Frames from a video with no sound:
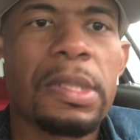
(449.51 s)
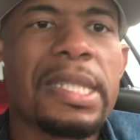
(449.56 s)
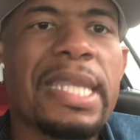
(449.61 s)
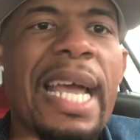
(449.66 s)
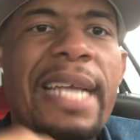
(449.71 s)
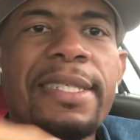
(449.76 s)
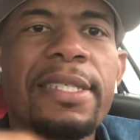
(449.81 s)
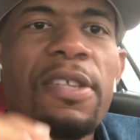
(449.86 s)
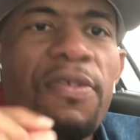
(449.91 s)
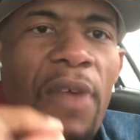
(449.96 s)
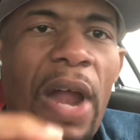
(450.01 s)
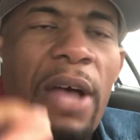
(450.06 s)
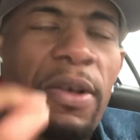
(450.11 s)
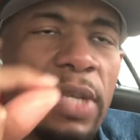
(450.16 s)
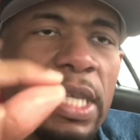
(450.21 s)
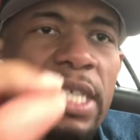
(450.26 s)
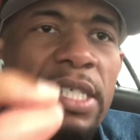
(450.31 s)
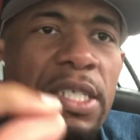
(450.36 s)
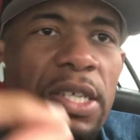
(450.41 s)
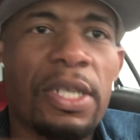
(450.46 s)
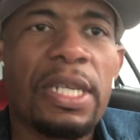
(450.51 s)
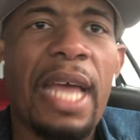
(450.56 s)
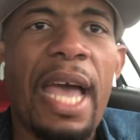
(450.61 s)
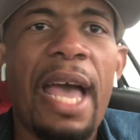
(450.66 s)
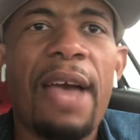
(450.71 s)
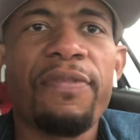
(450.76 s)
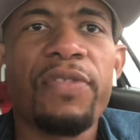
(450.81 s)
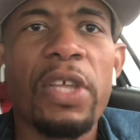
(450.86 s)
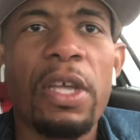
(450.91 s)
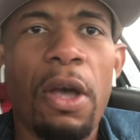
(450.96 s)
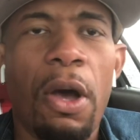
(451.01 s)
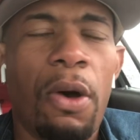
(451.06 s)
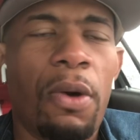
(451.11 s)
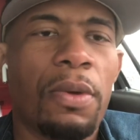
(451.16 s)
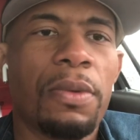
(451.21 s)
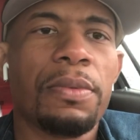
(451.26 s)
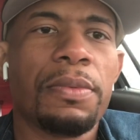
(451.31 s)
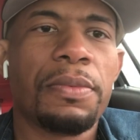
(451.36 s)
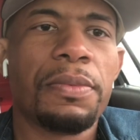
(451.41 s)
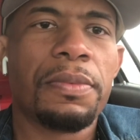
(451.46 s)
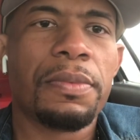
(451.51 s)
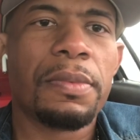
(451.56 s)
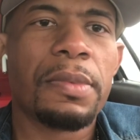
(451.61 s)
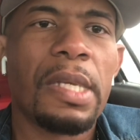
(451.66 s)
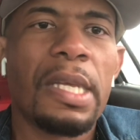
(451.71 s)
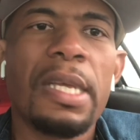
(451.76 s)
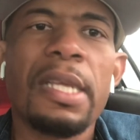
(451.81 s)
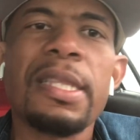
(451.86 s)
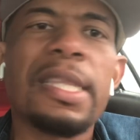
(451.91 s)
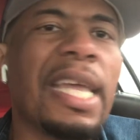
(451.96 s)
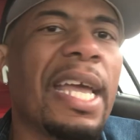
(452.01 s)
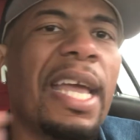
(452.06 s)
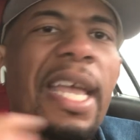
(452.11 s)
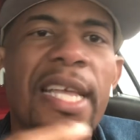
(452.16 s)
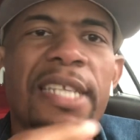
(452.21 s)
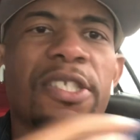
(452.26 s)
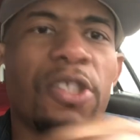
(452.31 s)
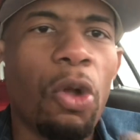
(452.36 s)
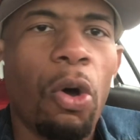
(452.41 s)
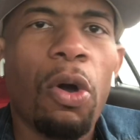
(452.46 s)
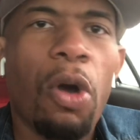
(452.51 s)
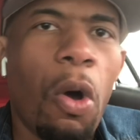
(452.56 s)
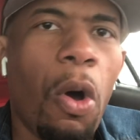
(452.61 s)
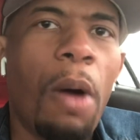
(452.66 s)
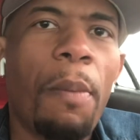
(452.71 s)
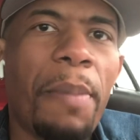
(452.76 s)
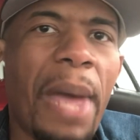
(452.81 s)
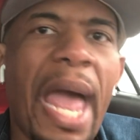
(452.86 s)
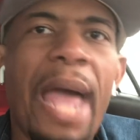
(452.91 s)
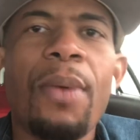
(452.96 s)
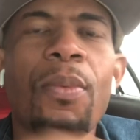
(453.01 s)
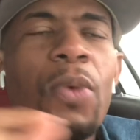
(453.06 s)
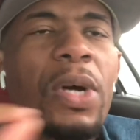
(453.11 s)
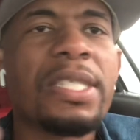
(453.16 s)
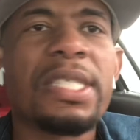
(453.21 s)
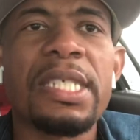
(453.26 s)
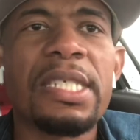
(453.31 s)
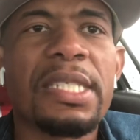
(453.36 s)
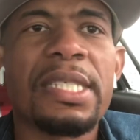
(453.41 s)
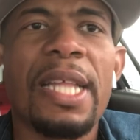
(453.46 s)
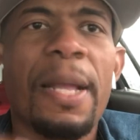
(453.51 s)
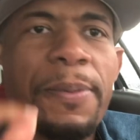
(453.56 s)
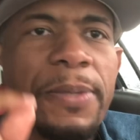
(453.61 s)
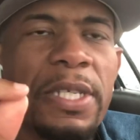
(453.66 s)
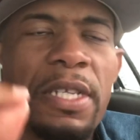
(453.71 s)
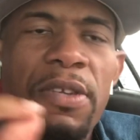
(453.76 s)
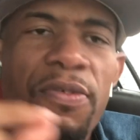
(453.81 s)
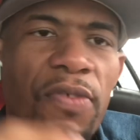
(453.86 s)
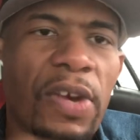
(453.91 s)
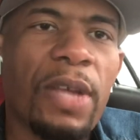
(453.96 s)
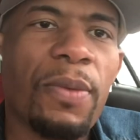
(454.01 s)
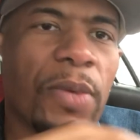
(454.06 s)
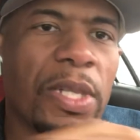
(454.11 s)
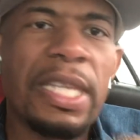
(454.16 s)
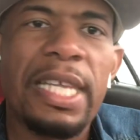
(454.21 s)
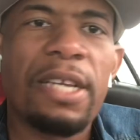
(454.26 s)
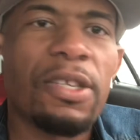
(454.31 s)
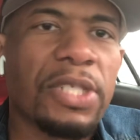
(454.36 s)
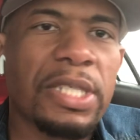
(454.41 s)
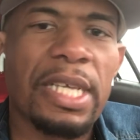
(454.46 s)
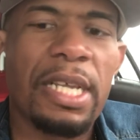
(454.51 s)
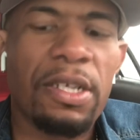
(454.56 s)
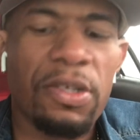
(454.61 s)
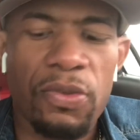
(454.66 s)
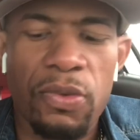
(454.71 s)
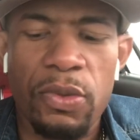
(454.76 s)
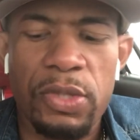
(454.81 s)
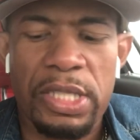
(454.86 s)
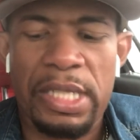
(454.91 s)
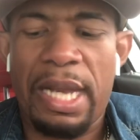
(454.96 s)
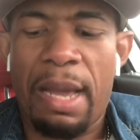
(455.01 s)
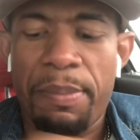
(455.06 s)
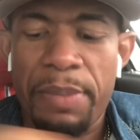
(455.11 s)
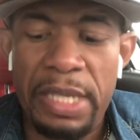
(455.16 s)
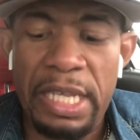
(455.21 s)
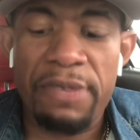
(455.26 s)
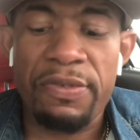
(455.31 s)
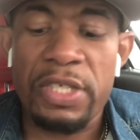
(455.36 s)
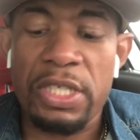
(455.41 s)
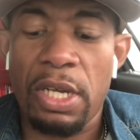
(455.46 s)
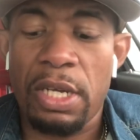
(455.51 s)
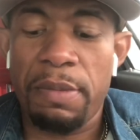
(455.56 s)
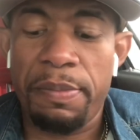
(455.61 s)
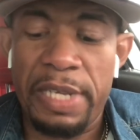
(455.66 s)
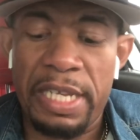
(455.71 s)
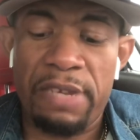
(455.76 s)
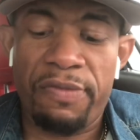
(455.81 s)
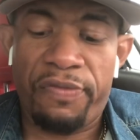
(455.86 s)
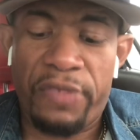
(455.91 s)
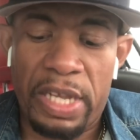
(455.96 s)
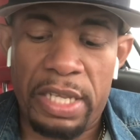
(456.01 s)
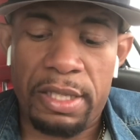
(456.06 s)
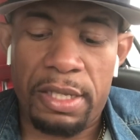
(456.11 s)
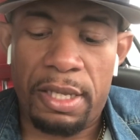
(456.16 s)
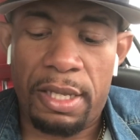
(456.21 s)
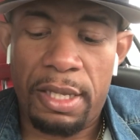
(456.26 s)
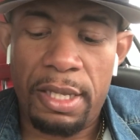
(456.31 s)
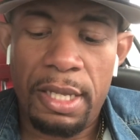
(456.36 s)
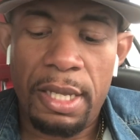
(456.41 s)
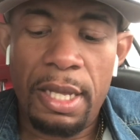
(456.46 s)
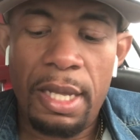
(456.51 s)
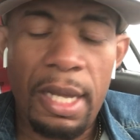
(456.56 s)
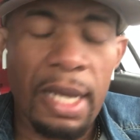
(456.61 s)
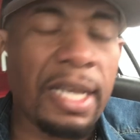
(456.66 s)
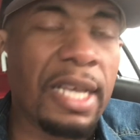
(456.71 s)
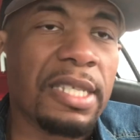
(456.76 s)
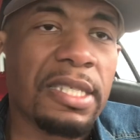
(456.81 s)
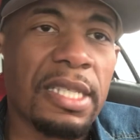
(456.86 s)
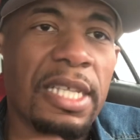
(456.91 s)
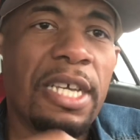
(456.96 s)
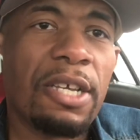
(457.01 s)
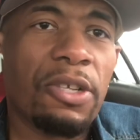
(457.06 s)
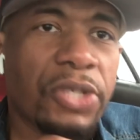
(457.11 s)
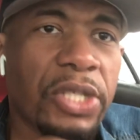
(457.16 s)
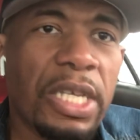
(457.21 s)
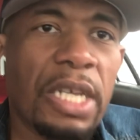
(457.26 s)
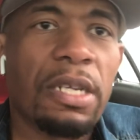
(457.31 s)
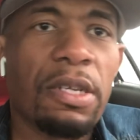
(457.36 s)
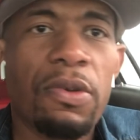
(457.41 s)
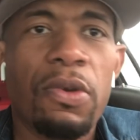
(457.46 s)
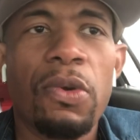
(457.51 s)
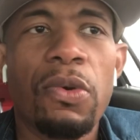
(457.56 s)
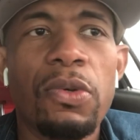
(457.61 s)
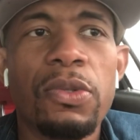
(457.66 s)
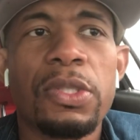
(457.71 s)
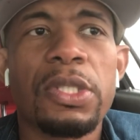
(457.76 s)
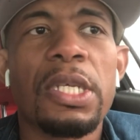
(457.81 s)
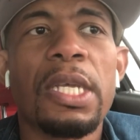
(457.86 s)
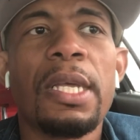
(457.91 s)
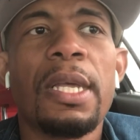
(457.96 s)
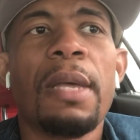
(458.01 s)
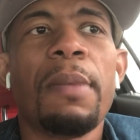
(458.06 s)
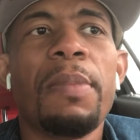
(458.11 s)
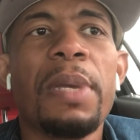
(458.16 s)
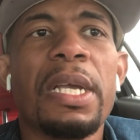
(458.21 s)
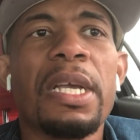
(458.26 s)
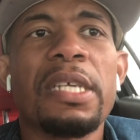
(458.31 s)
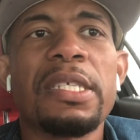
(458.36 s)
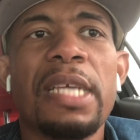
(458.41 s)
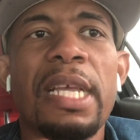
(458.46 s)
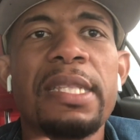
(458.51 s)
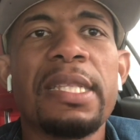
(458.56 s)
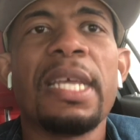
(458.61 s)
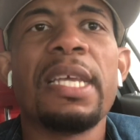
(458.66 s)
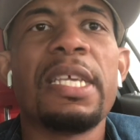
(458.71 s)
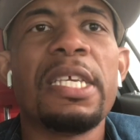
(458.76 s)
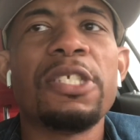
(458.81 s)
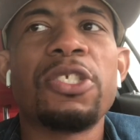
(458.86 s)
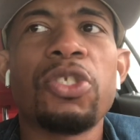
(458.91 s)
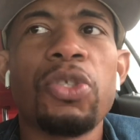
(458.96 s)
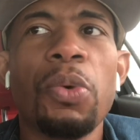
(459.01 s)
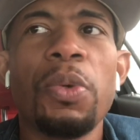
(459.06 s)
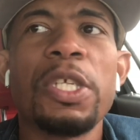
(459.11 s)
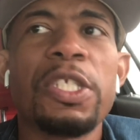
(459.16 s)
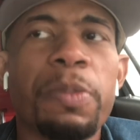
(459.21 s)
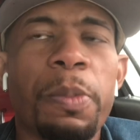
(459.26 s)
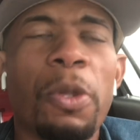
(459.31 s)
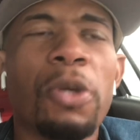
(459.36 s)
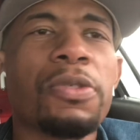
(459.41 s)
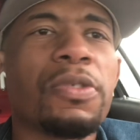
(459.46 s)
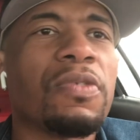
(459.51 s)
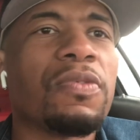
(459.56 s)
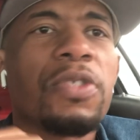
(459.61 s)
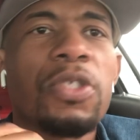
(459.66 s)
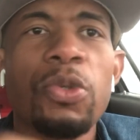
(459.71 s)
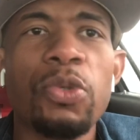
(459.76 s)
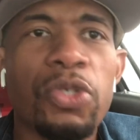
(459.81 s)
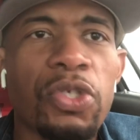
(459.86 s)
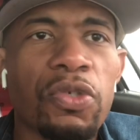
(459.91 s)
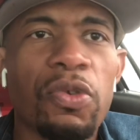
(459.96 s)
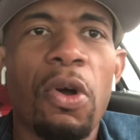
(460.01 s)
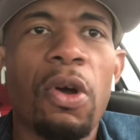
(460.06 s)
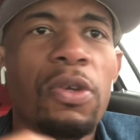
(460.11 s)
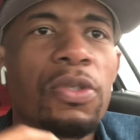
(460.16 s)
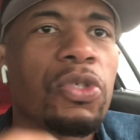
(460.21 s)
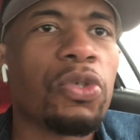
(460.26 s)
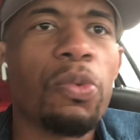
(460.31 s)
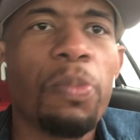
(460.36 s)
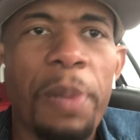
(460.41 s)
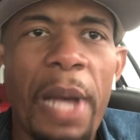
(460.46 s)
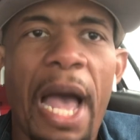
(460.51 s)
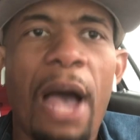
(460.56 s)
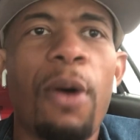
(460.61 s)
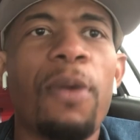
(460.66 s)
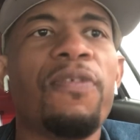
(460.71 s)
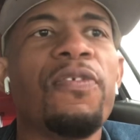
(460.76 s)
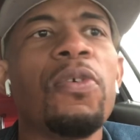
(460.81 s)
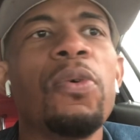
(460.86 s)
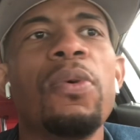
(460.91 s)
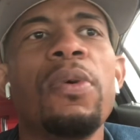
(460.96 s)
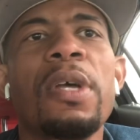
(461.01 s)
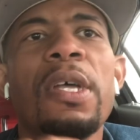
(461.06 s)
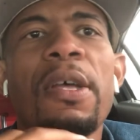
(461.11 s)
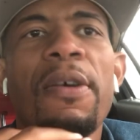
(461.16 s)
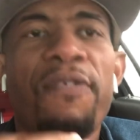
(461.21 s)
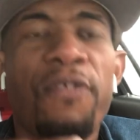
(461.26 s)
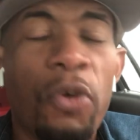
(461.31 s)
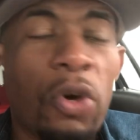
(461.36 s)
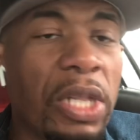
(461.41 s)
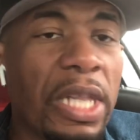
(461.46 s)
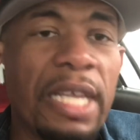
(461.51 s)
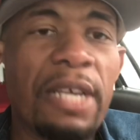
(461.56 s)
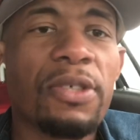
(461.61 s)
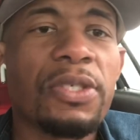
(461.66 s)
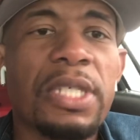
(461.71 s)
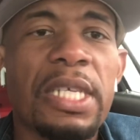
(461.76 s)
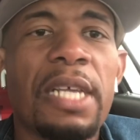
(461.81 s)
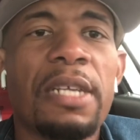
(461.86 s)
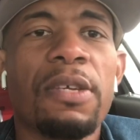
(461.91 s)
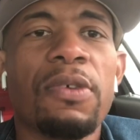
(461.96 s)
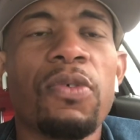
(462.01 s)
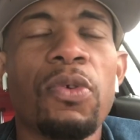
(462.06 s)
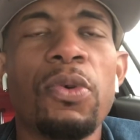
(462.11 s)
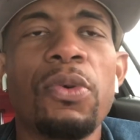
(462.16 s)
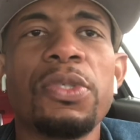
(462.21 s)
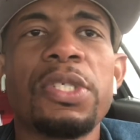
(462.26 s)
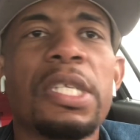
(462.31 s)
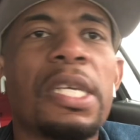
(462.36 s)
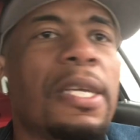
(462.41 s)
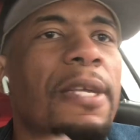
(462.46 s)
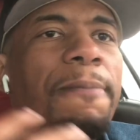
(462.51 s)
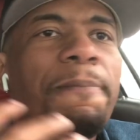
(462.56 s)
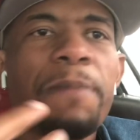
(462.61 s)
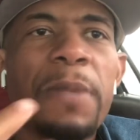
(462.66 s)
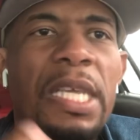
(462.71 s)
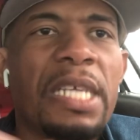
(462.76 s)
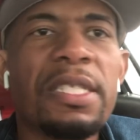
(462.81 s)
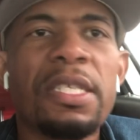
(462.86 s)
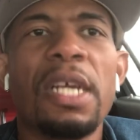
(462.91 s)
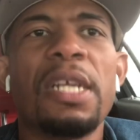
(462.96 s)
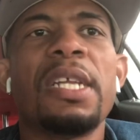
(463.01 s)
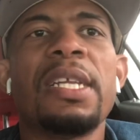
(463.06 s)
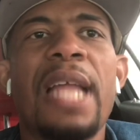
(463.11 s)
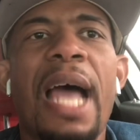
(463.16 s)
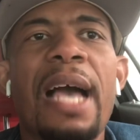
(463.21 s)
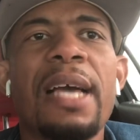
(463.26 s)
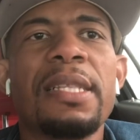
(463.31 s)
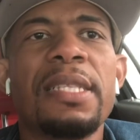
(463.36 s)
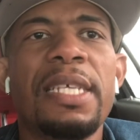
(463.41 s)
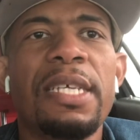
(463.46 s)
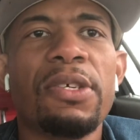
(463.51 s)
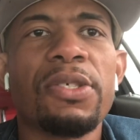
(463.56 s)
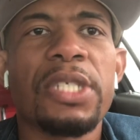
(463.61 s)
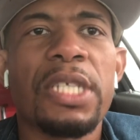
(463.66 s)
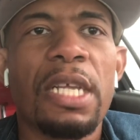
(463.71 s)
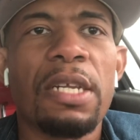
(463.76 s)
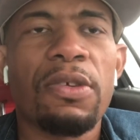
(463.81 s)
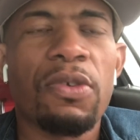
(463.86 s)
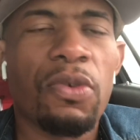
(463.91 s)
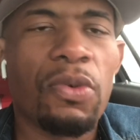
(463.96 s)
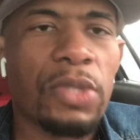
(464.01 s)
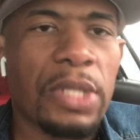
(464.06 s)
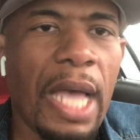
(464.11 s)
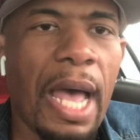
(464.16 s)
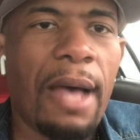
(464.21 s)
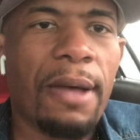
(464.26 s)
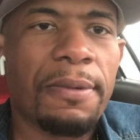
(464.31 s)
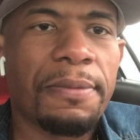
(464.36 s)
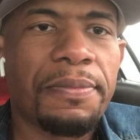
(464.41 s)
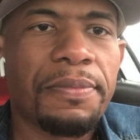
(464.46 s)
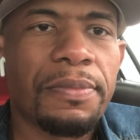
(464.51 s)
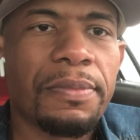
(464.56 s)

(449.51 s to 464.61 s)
That's the route he's going to have to go. There is no going back. Once he steps in the ring with Leo Santa Cruz, and I believe he's going to be the victor against Leo Santa Cruz, because I think he's too explosive, too strong, too powerful for Leo Santa Cruz. He's going to knock Leo Santa Cruz out.